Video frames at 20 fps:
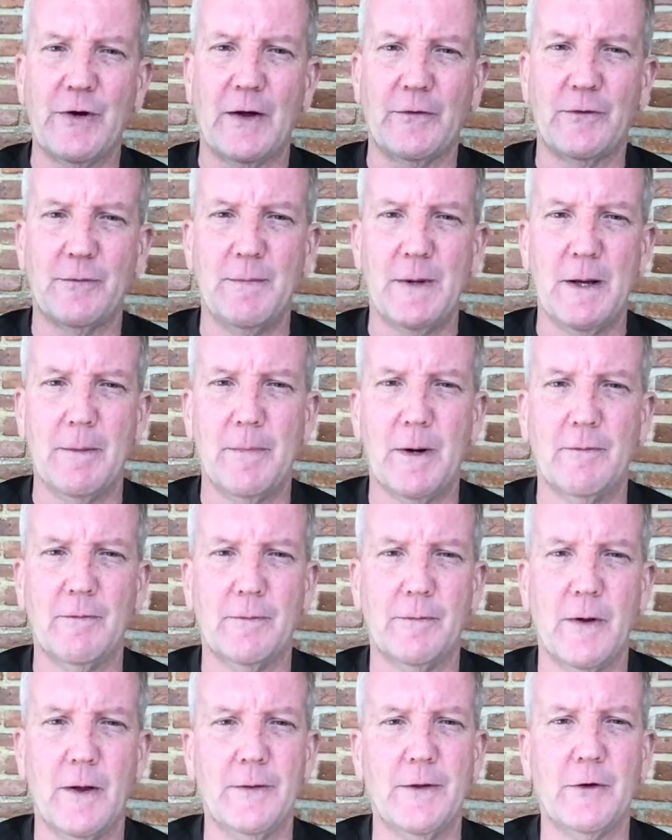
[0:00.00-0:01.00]
out to me above.
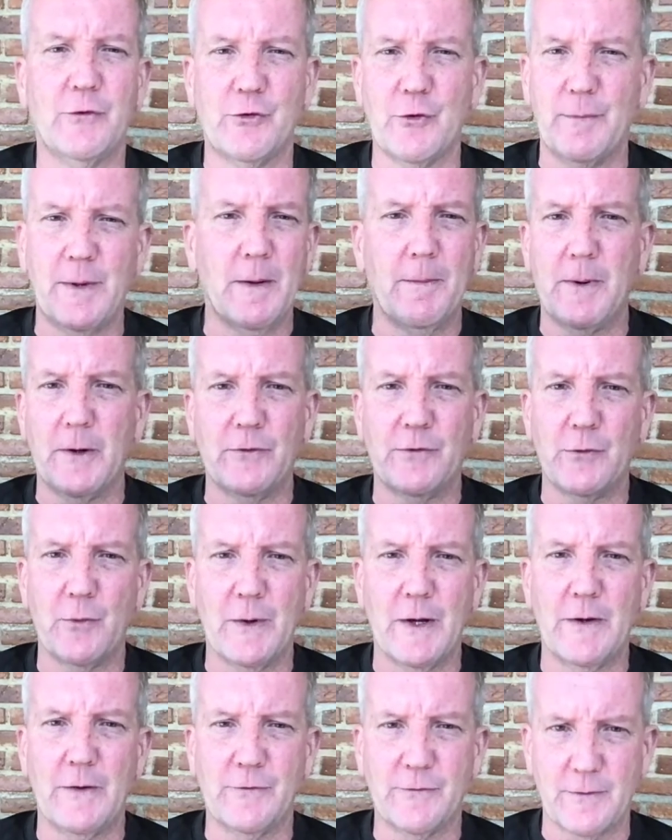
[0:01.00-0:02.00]
There should be a bunch of
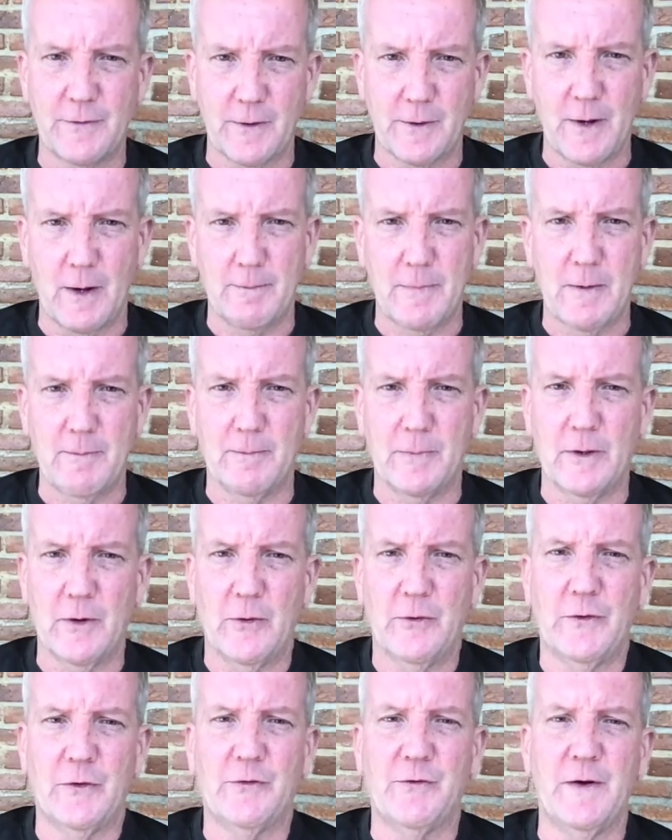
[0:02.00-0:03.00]
ways above and
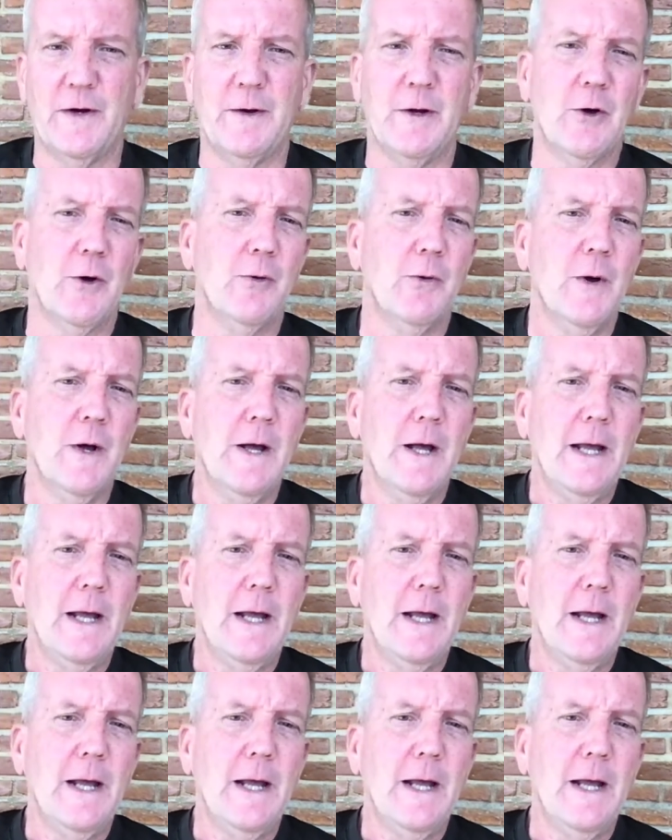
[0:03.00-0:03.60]
below this video.